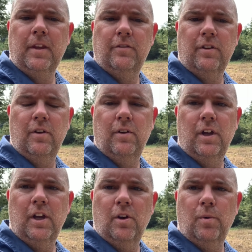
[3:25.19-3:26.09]
So
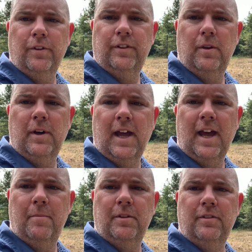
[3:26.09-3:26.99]
we'll see what
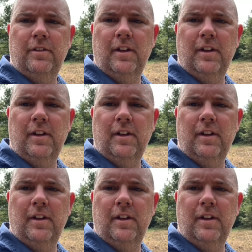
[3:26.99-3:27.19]
happens.